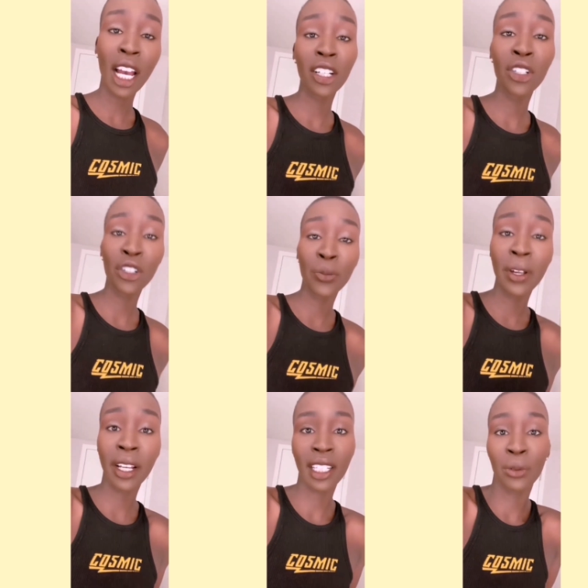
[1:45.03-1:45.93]
gratitude
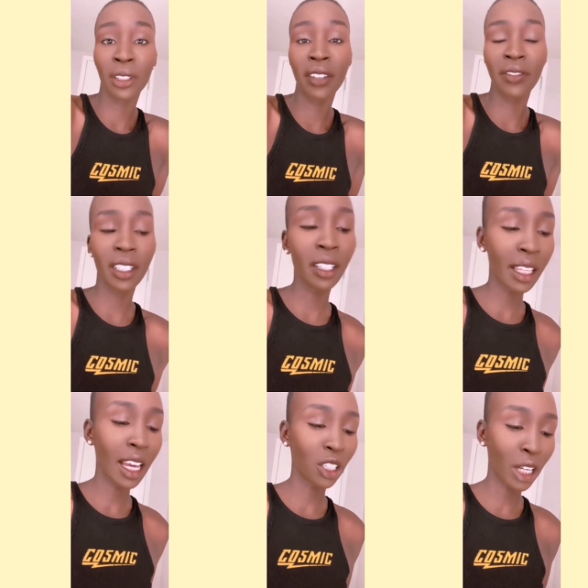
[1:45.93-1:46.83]
because I really feel
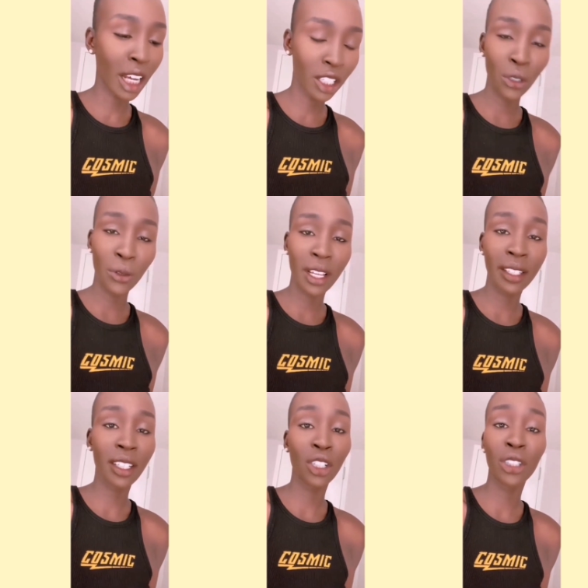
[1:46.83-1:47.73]
that gratitude
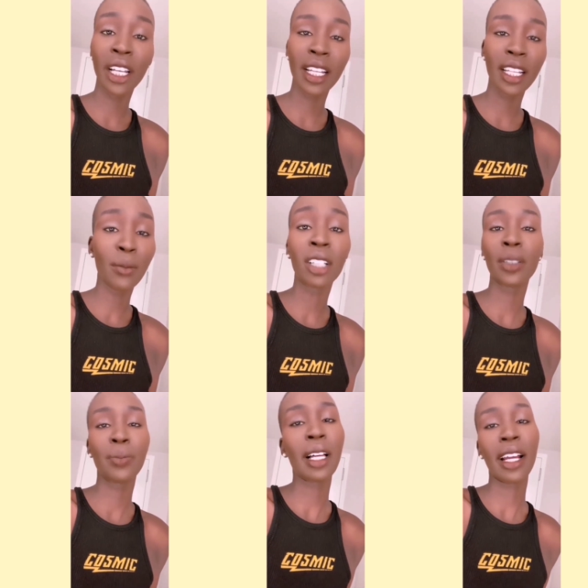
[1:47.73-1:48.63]
is the greatest
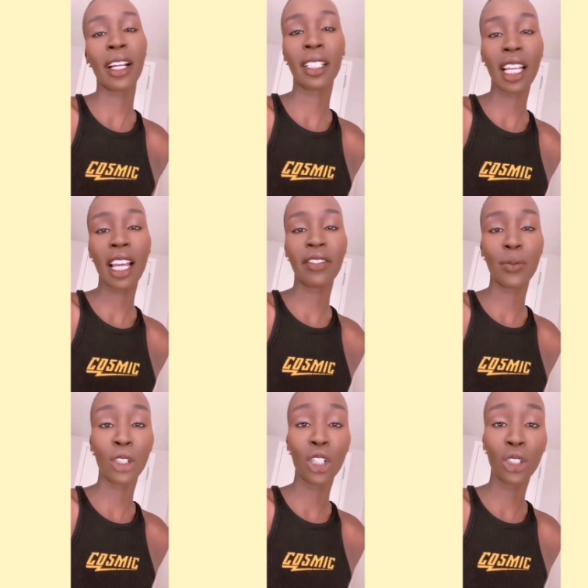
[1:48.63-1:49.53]
multiplier in life.
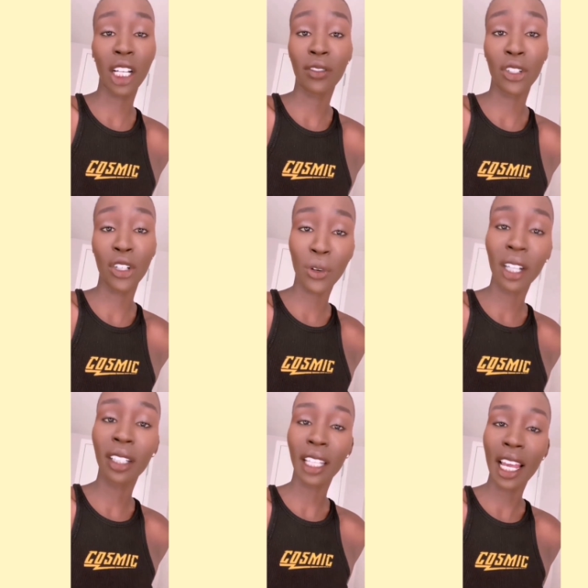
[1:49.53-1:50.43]
The more grateful you
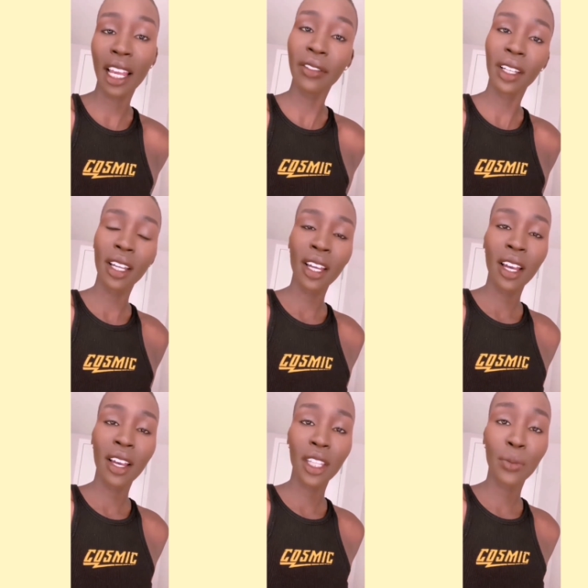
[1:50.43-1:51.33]
are in life,
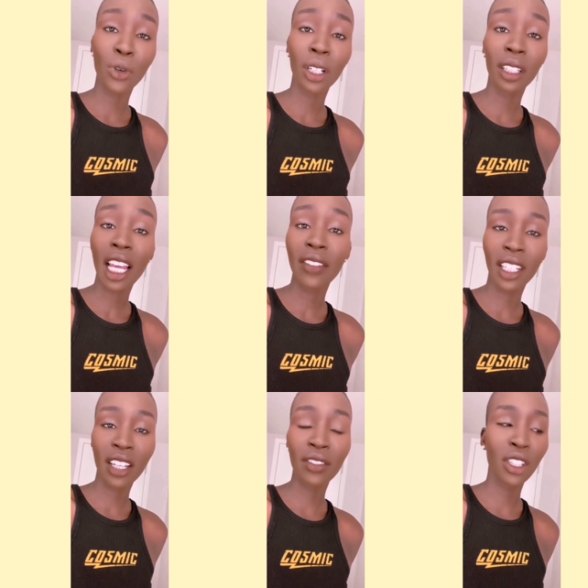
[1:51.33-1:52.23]
the more life
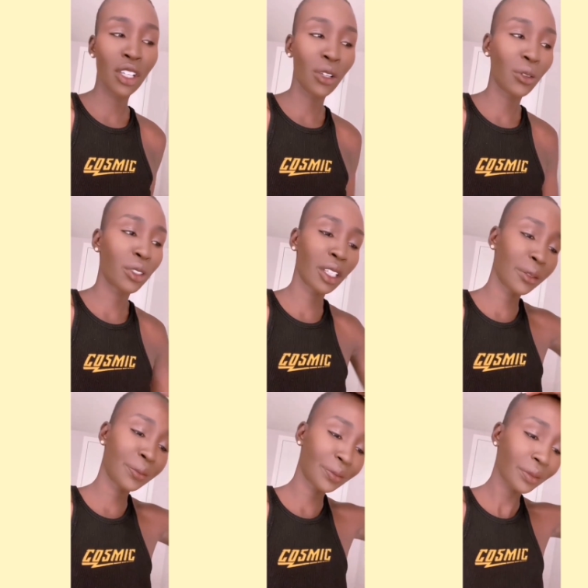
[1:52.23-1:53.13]
gives to you.
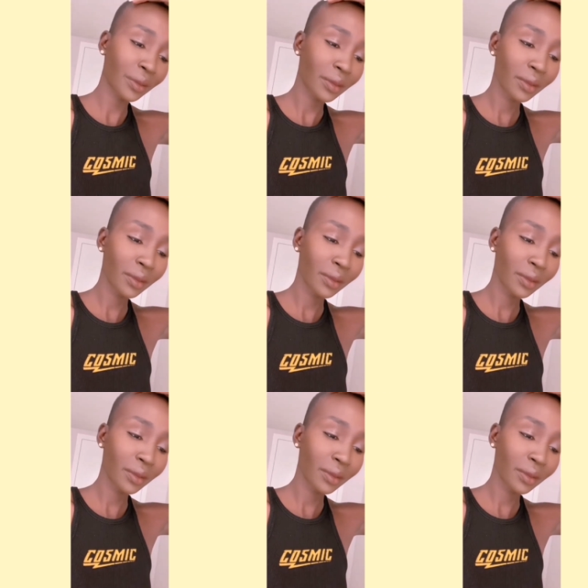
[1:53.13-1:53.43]
So